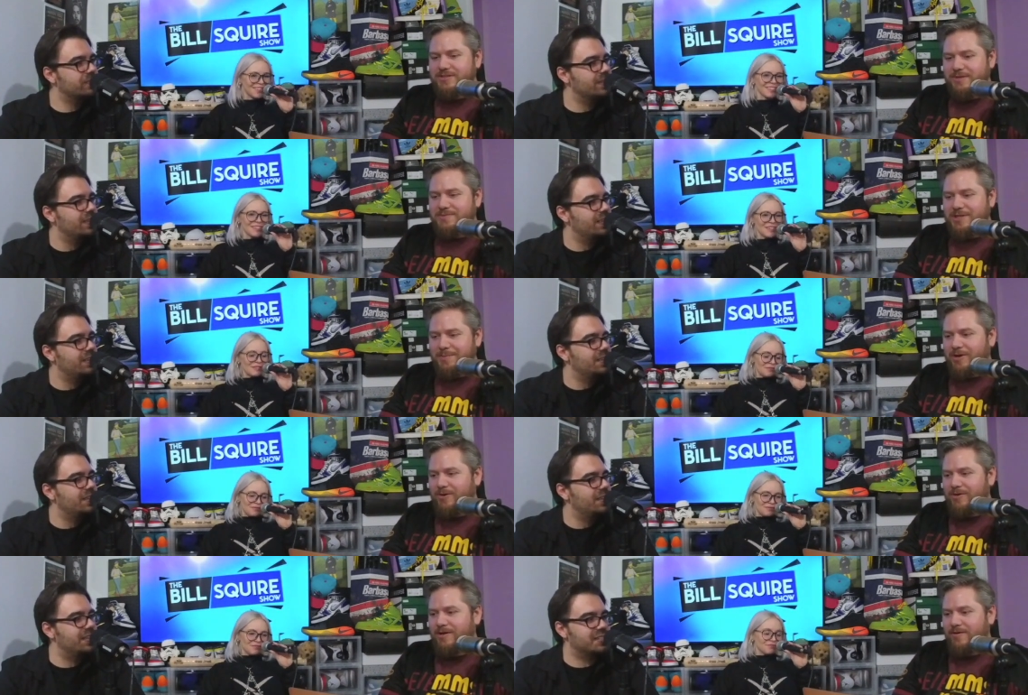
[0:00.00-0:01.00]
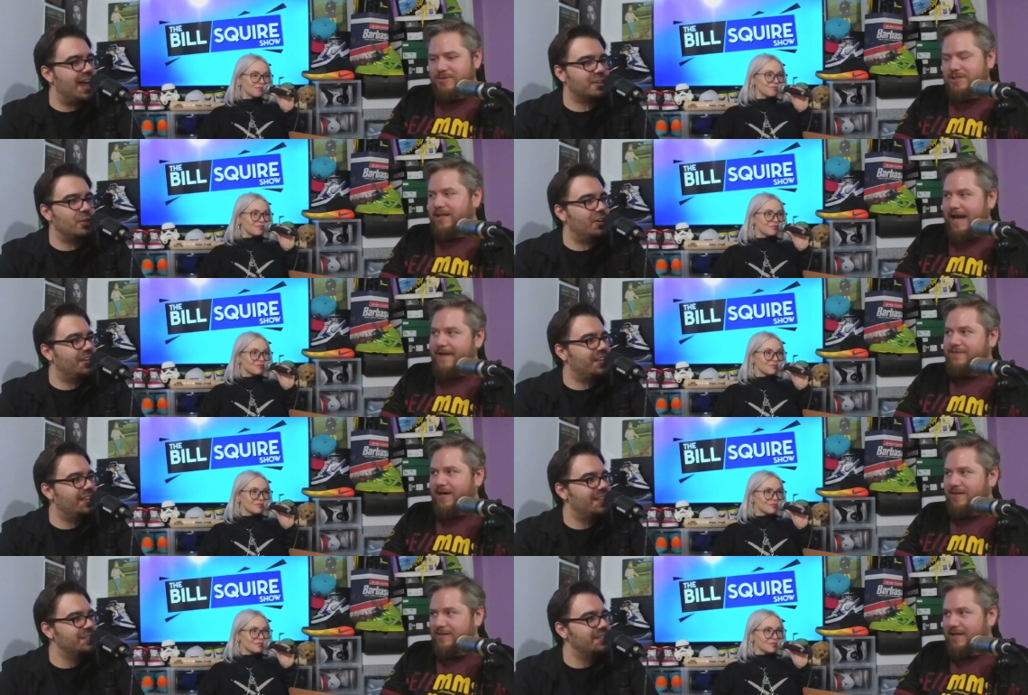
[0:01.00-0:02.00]
Speaker 1: Tim Tebow is not was laughed
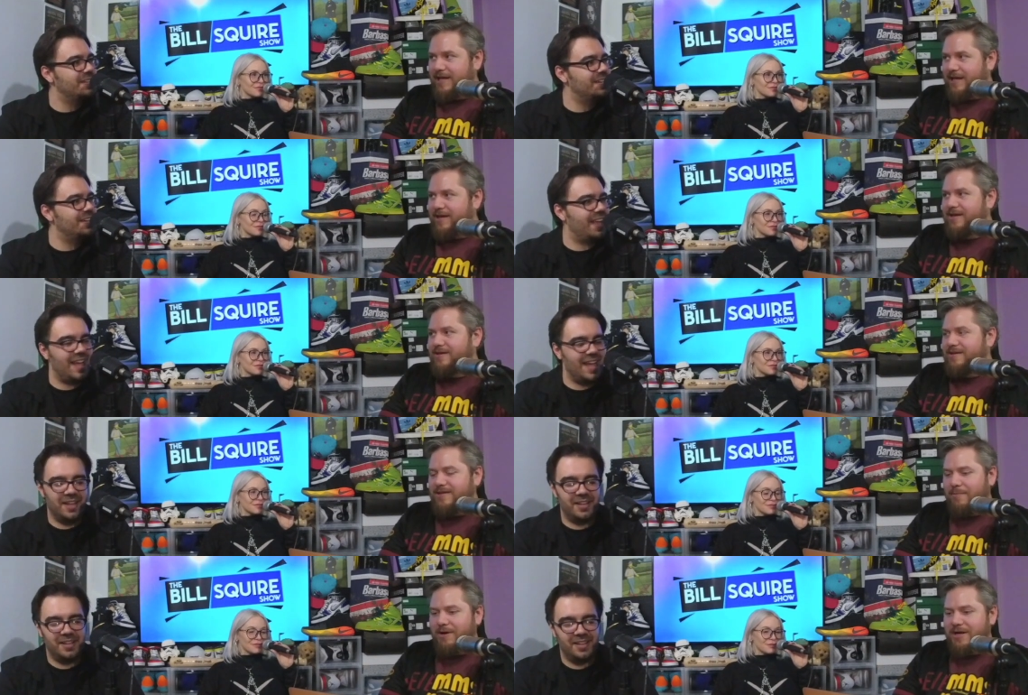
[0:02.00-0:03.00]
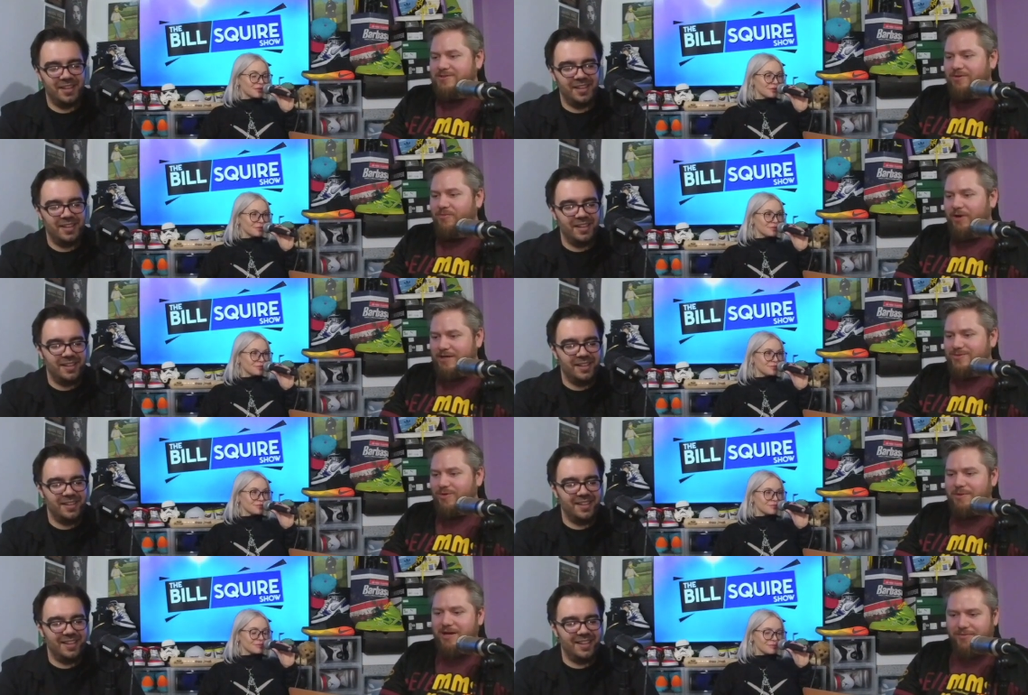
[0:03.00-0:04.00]
out of the league. Yeah, Tom Brady's the greatest
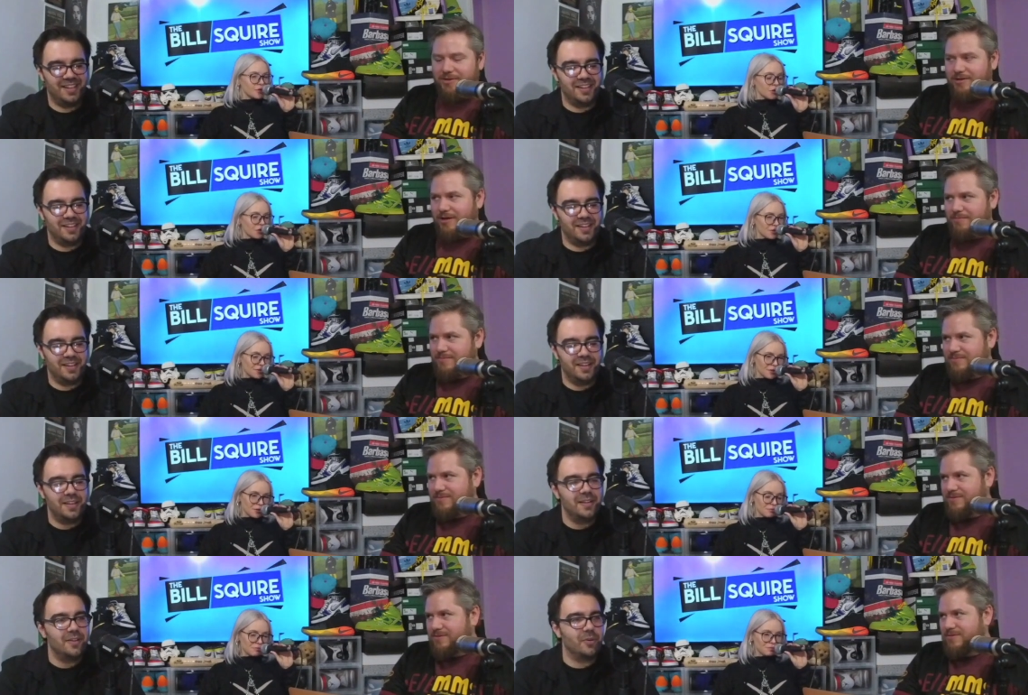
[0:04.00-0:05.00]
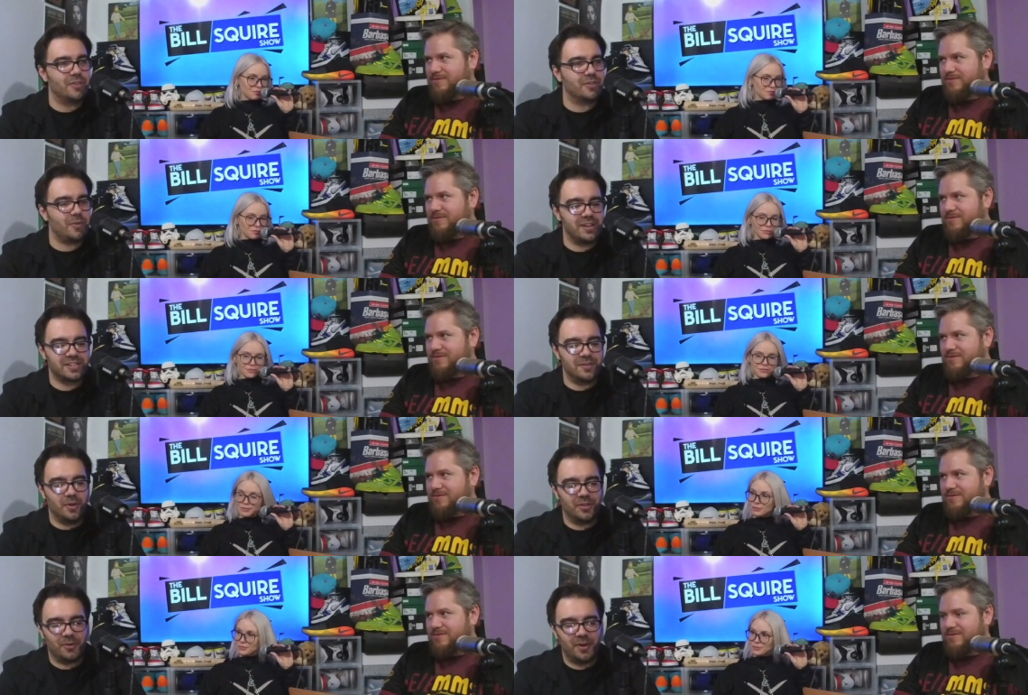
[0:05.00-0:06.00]
quarterback of all time. Okay,
Speaker 2: one of the greatest,
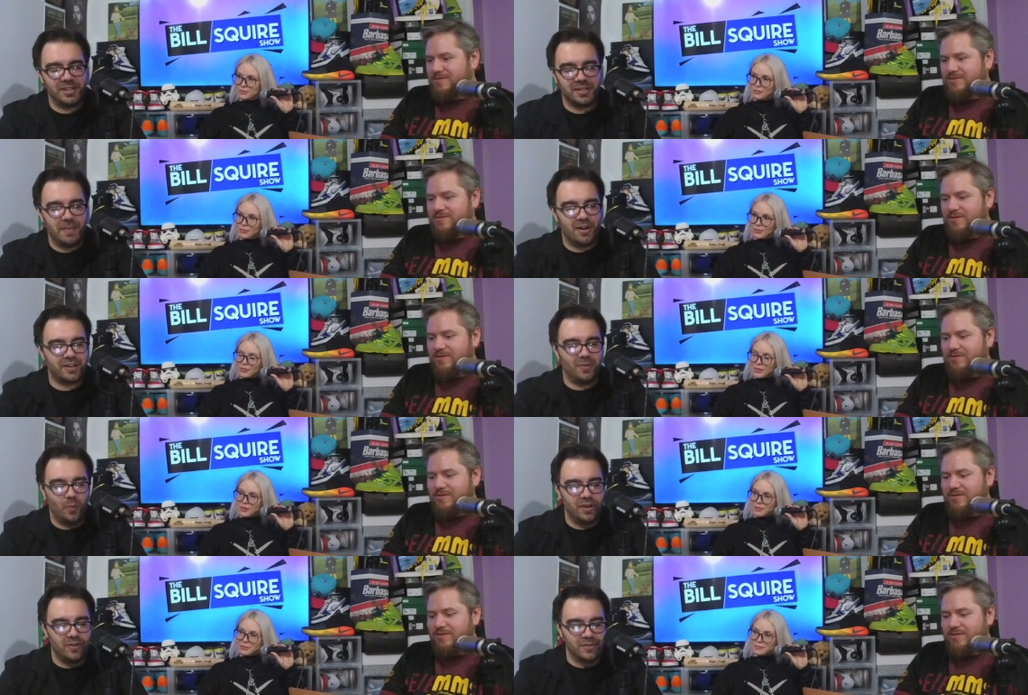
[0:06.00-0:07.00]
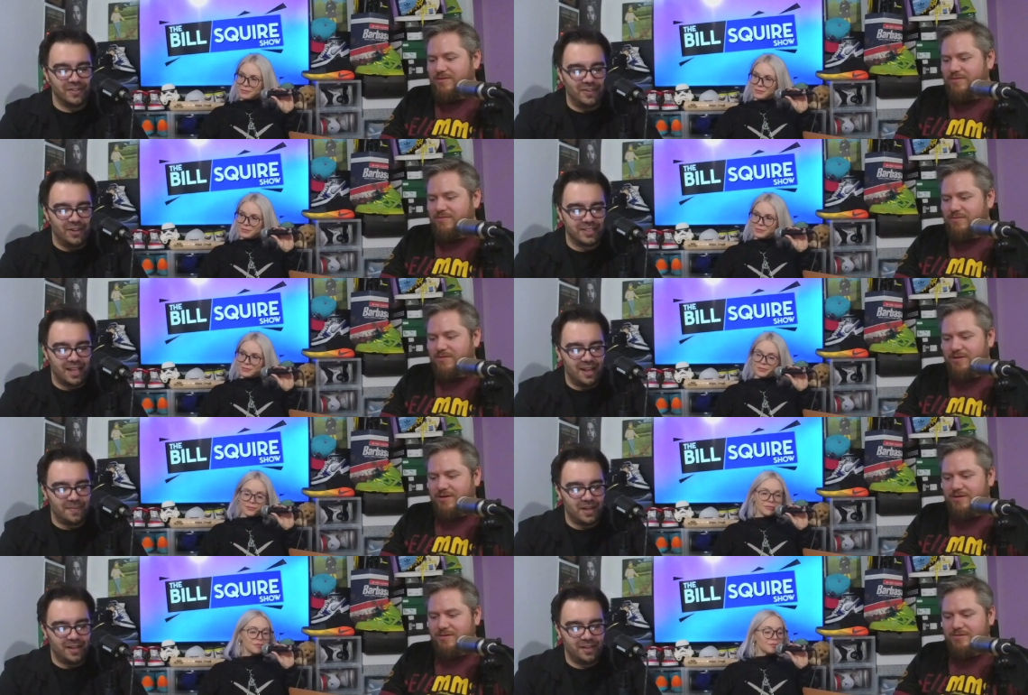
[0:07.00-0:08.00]
one of the greatest American winners of all time.
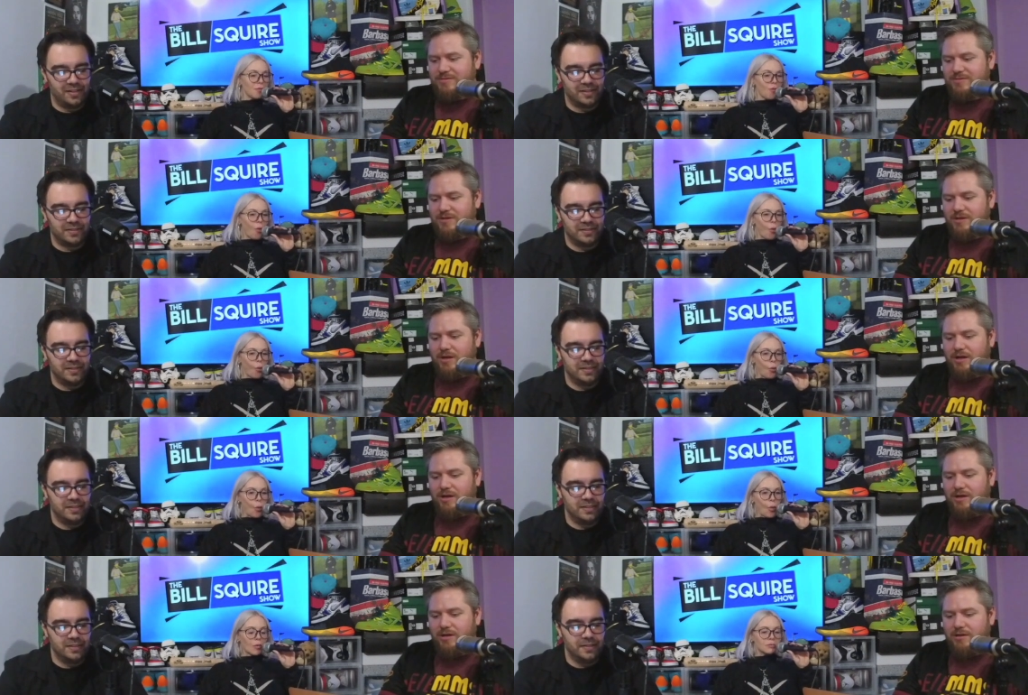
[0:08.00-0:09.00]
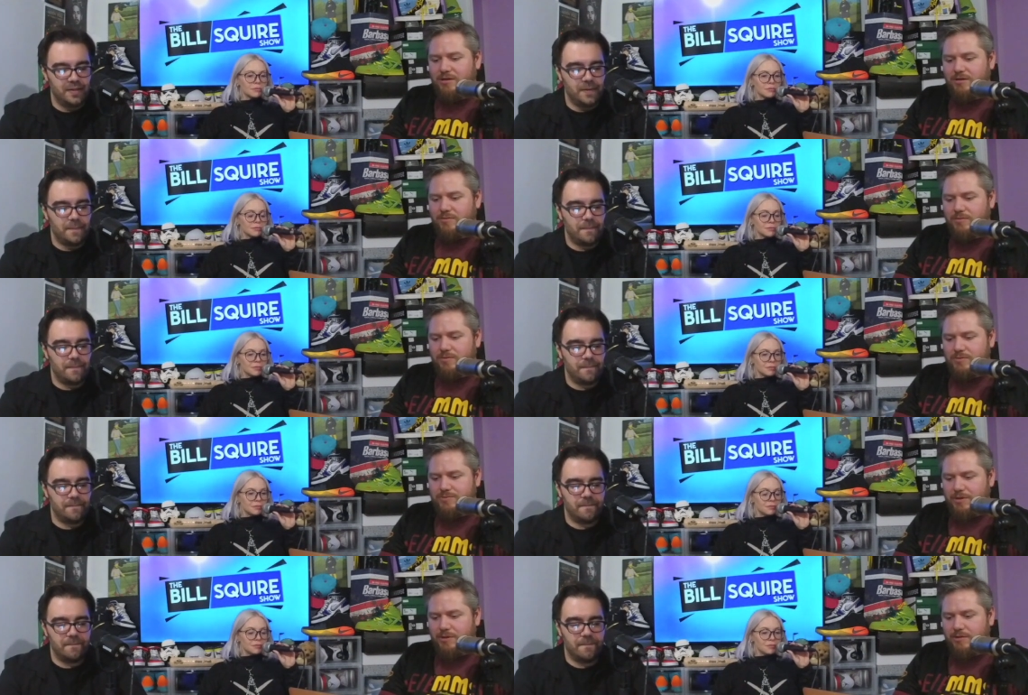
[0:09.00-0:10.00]
Yeah.
Speaker 1: yeah. Uh, what
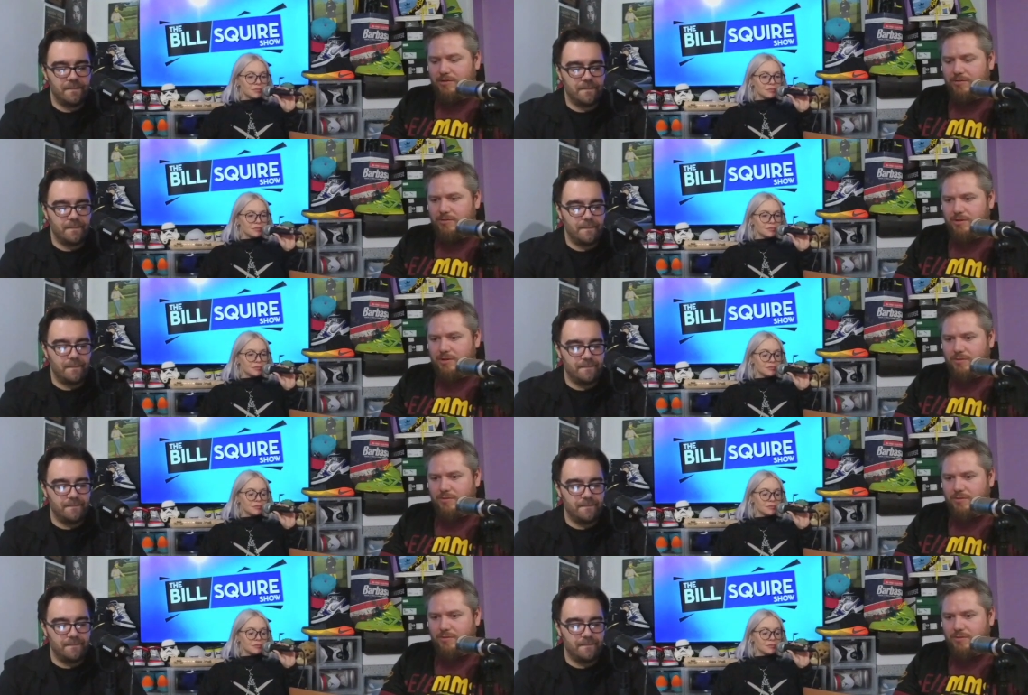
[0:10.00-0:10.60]
was my other thing that I